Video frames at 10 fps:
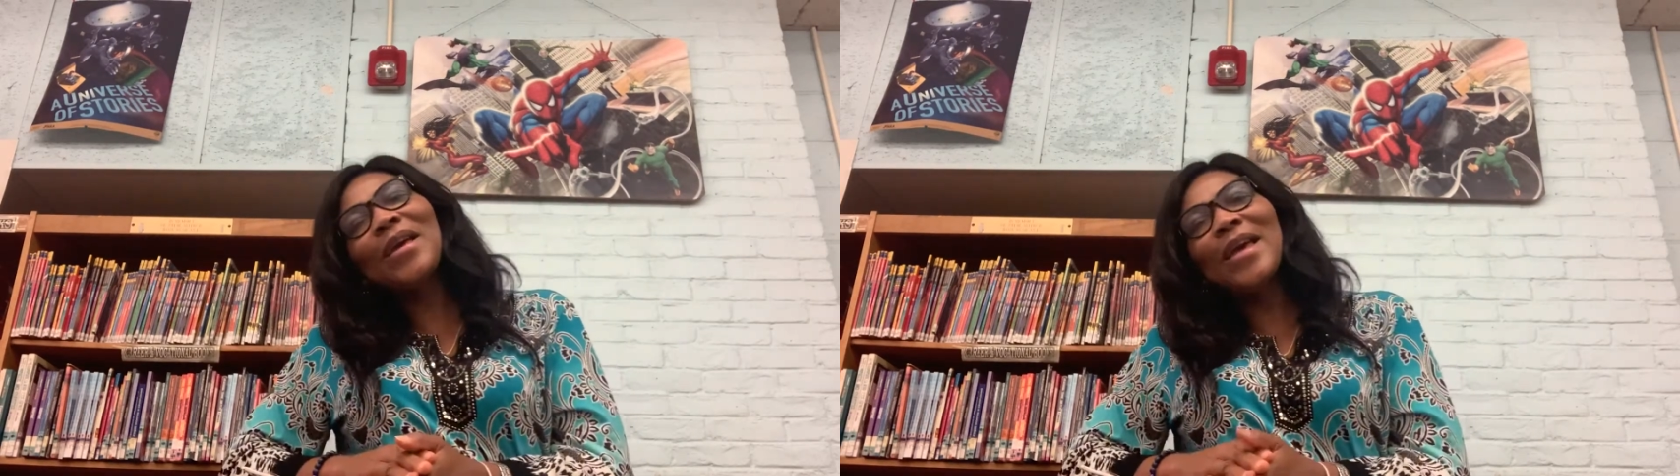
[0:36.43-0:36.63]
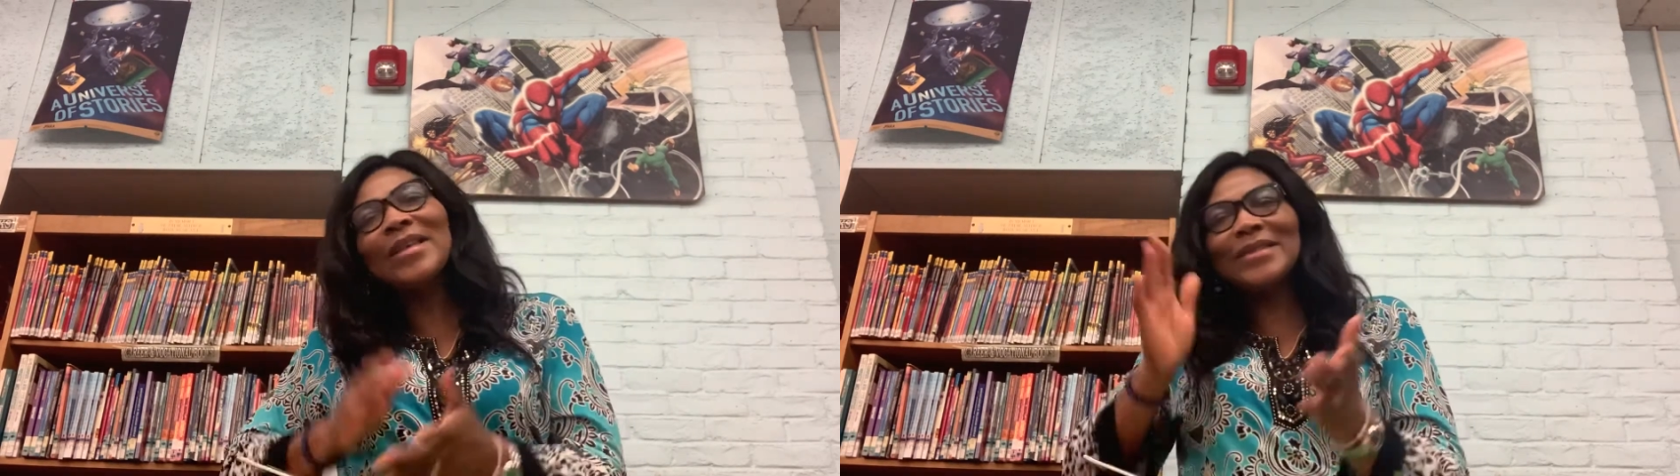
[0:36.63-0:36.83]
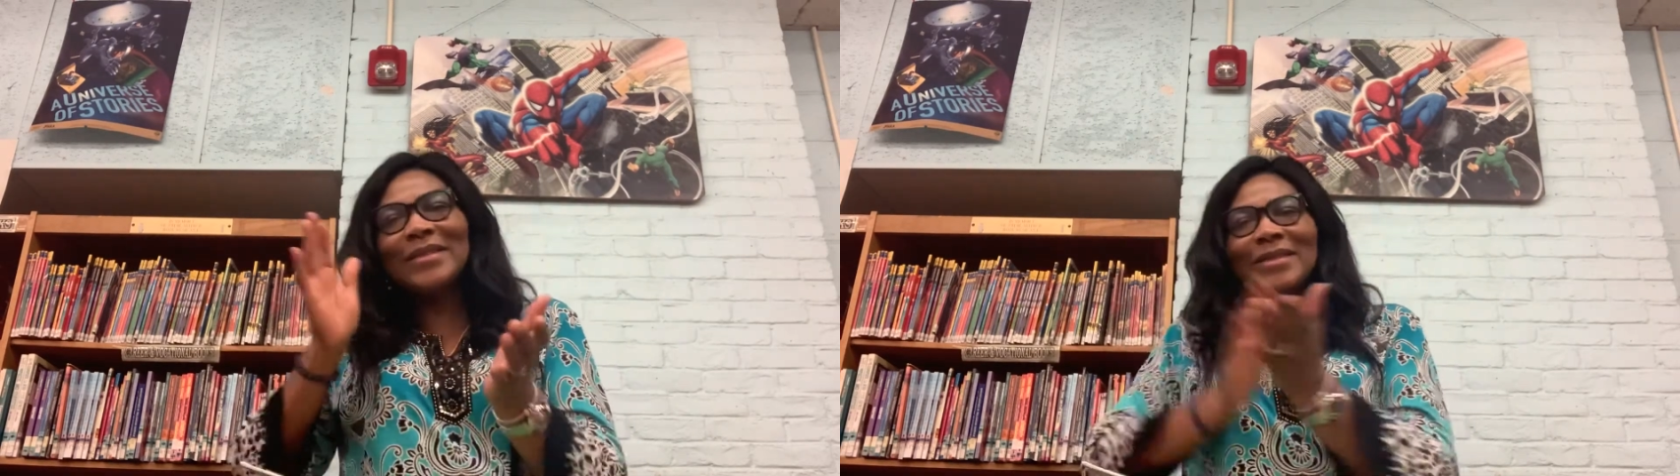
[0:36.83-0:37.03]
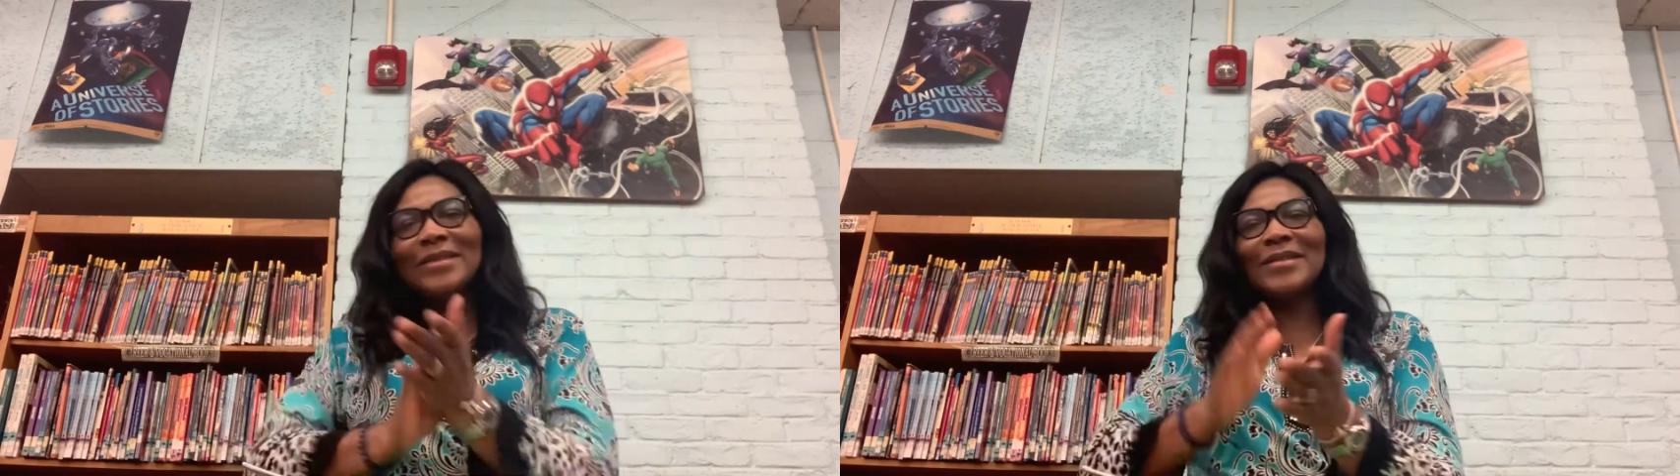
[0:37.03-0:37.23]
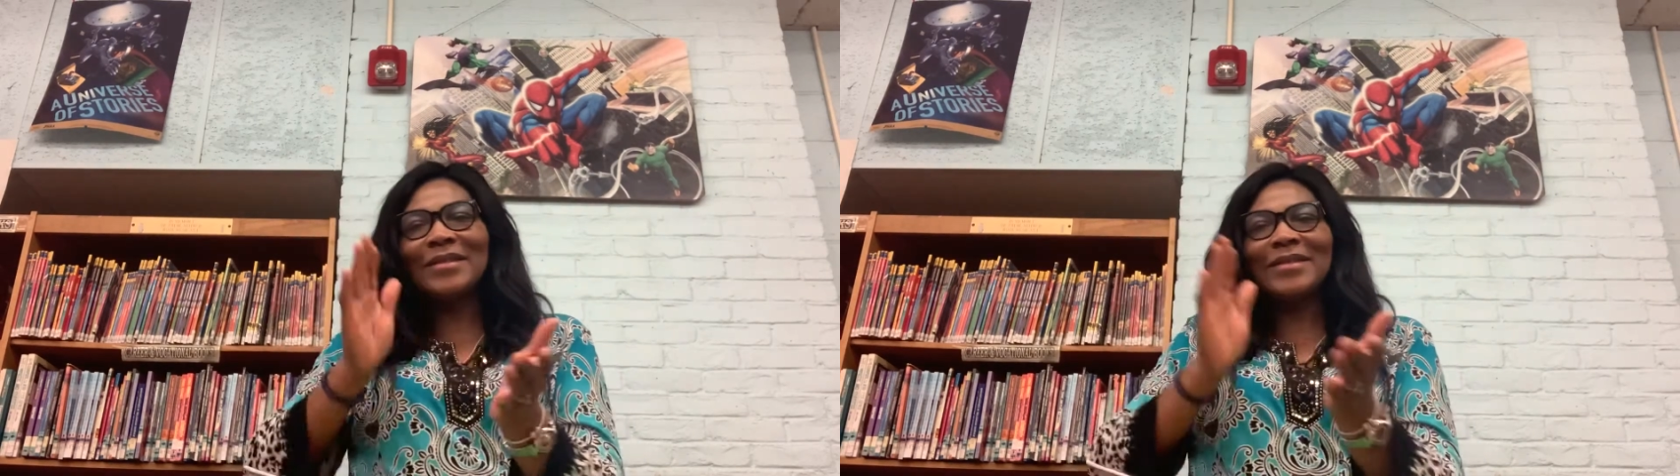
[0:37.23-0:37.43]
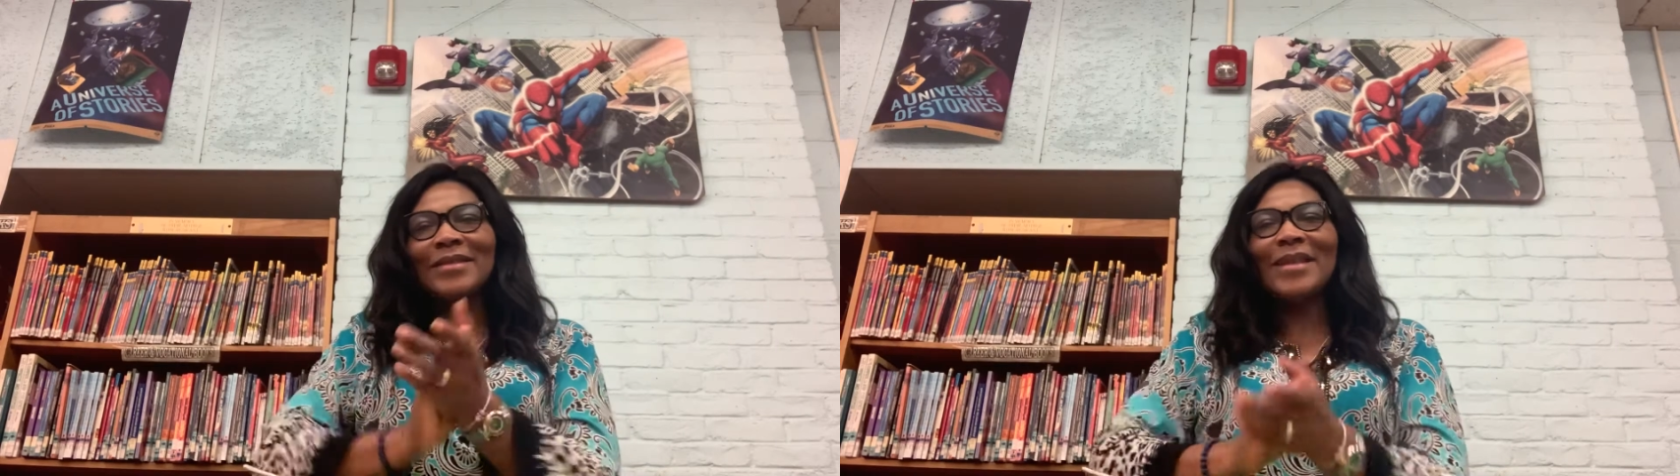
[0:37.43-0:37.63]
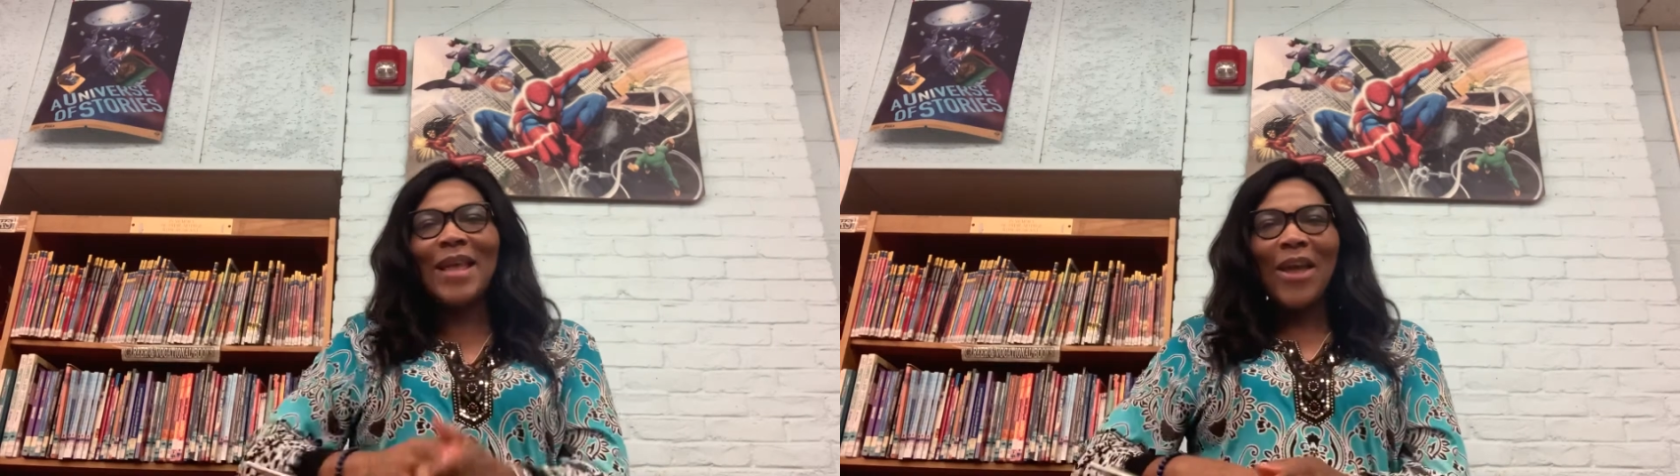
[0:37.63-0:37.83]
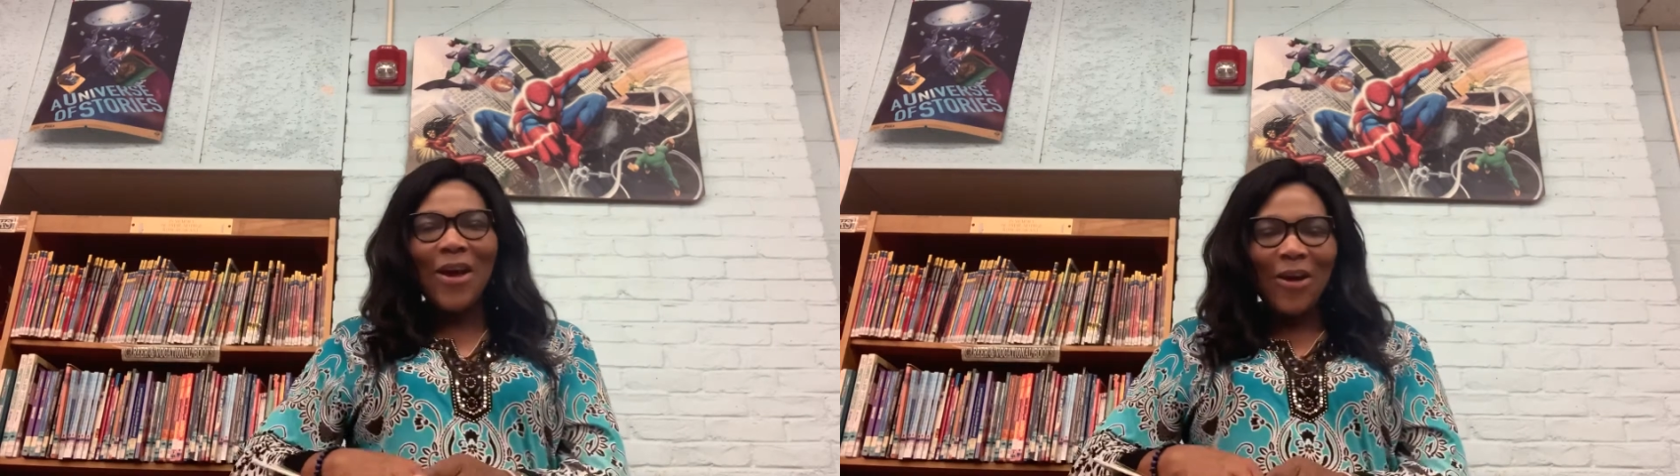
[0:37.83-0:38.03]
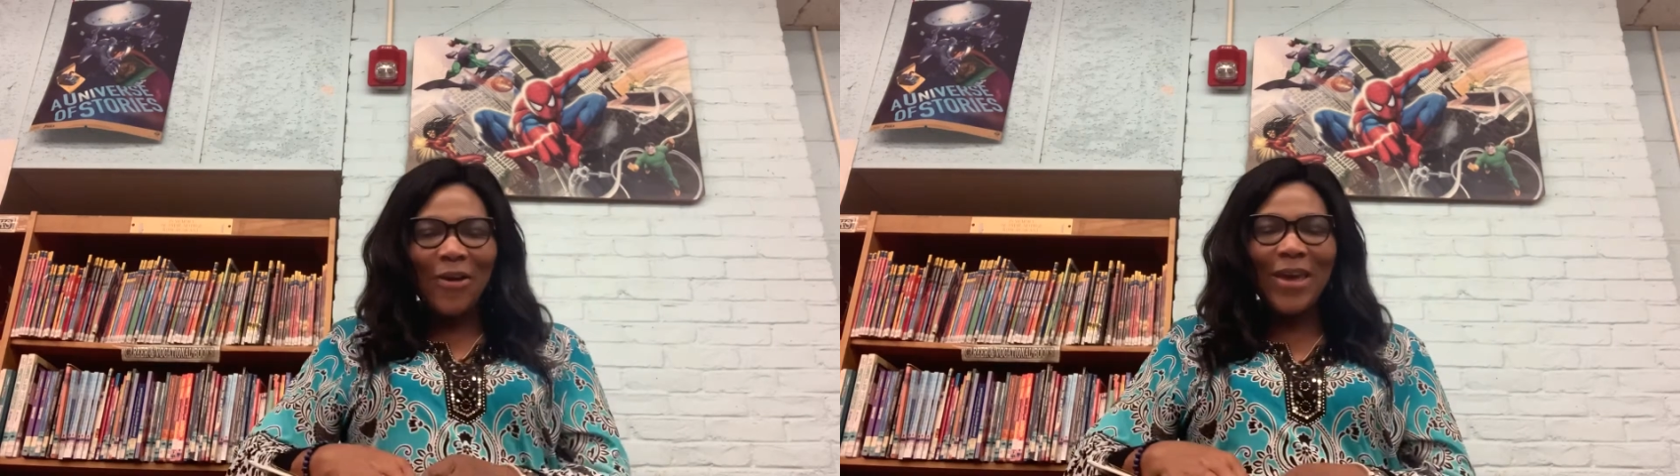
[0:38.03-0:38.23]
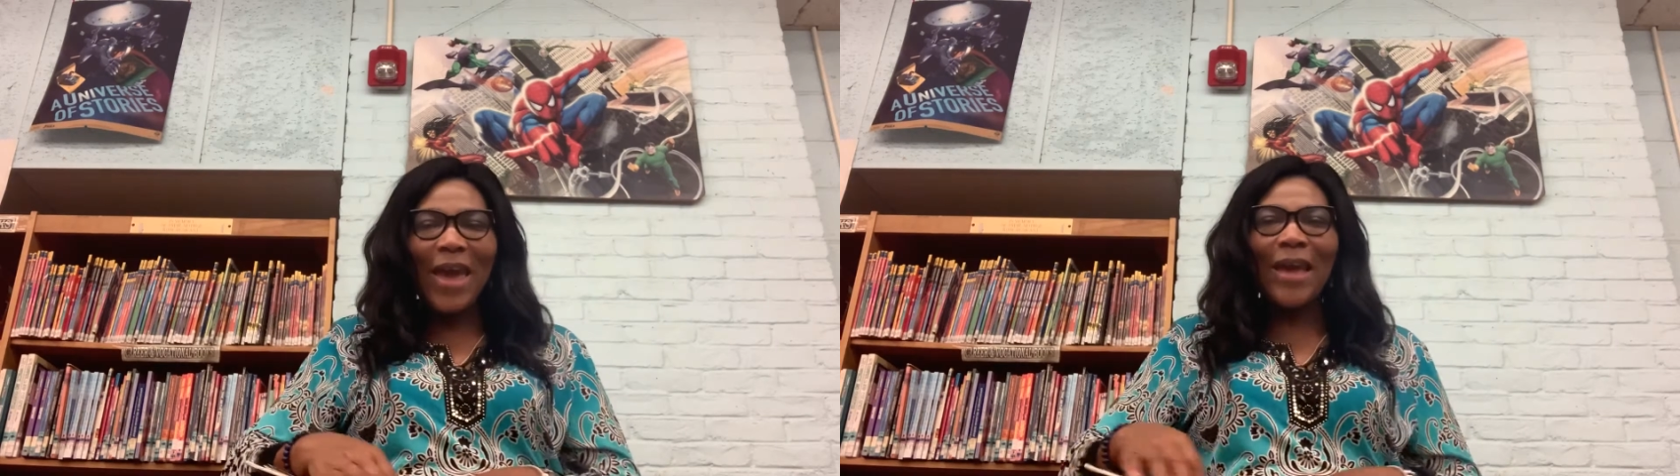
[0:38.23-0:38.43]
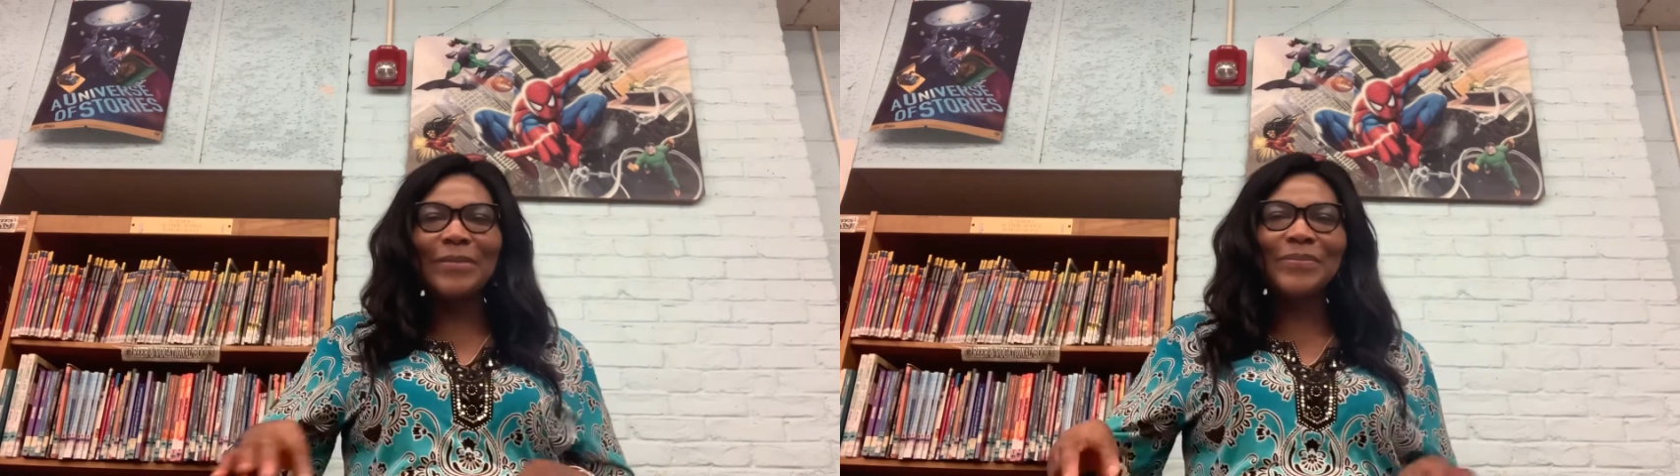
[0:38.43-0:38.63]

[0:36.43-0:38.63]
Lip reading: hands. Okay.